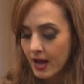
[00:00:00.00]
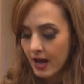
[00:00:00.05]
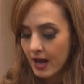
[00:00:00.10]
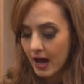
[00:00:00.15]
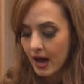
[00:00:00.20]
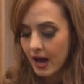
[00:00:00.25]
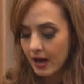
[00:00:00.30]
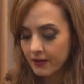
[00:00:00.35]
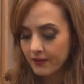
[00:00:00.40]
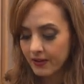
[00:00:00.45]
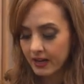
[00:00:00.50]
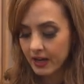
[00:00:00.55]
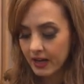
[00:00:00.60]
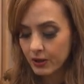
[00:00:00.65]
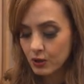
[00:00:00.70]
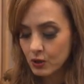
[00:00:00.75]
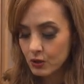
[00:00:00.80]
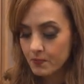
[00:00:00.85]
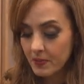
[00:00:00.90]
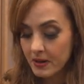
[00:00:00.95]
out of it. And
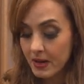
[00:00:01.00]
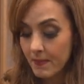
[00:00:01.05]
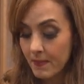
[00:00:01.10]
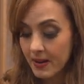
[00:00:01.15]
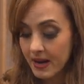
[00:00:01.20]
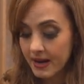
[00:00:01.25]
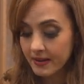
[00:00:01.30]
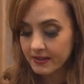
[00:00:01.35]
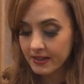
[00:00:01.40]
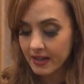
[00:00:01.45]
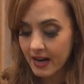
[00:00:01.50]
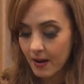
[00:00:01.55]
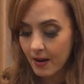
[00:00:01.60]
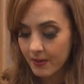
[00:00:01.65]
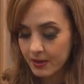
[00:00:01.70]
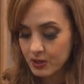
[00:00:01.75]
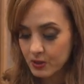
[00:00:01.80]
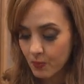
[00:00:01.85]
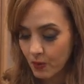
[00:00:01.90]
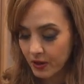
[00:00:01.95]
you'd be amazed at how
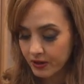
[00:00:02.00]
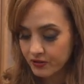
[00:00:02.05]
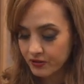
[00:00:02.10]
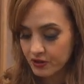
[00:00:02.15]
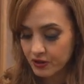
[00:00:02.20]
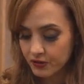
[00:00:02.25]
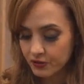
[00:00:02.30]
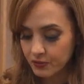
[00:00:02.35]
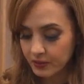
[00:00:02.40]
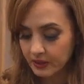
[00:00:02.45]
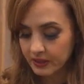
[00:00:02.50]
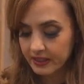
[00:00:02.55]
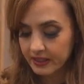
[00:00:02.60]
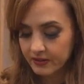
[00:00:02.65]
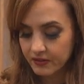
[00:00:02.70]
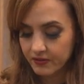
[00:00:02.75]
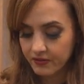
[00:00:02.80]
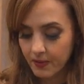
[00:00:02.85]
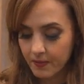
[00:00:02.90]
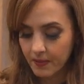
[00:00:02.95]
much moisture is
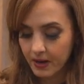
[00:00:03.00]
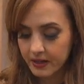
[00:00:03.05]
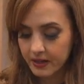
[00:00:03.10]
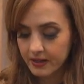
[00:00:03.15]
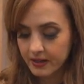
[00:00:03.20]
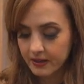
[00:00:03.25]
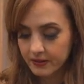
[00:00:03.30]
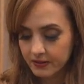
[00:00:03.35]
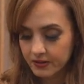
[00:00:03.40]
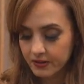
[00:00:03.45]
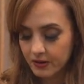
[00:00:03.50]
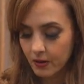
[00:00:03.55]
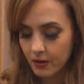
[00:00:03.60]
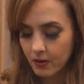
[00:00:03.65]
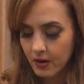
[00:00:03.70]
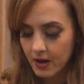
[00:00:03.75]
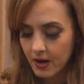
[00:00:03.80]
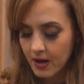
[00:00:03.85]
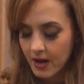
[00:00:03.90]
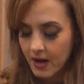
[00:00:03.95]
released from onions. So
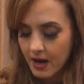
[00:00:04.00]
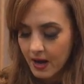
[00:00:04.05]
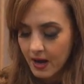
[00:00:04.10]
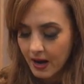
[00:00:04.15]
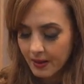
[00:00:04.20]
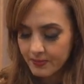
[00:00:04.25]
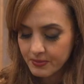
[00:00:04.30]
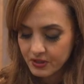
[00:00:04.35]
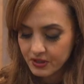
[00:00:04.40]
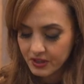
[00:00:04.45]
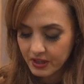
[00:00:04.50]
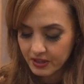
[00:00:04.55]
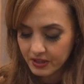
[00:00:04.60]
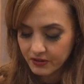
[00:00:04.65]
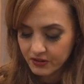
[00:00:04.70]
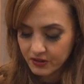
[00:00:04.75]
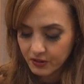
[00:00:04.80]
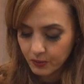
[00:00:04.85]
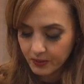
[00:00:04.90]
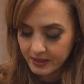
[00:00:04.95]
I'm just going to
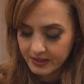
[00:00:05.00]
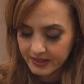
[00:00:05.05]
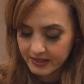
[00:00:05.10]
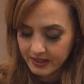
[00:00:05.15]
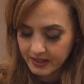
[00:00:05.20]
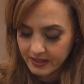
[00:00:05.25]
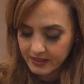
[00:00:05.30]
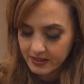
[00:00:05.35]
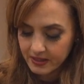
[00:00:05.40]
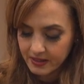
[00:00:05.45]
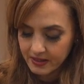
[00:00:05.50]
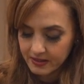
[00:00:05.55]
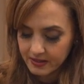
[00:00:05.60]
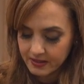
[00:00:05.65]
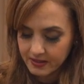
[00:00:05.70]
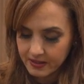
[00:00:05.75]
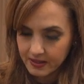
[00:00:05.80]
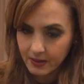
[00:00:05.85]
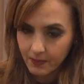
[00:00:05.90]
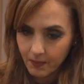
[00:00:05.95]
squeeze it into
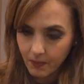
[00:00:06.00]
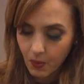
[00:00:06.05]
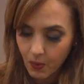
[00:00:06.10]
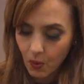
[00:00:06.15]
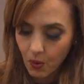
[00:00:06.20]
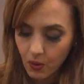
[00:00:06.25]
this bowl